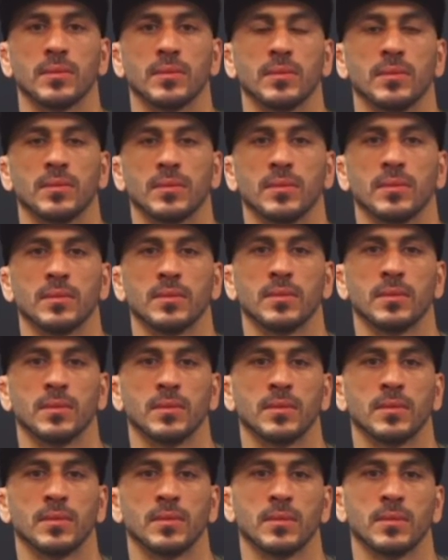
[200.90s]

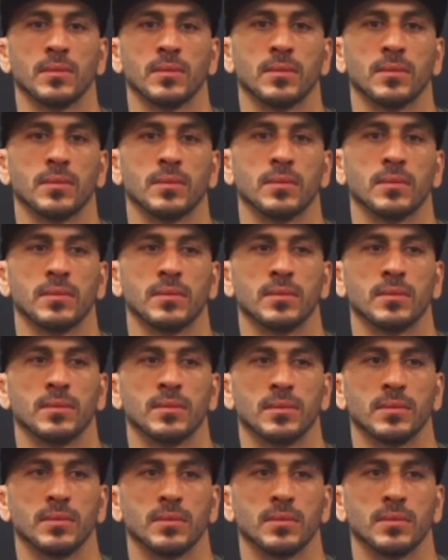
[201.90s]
(no one is talking)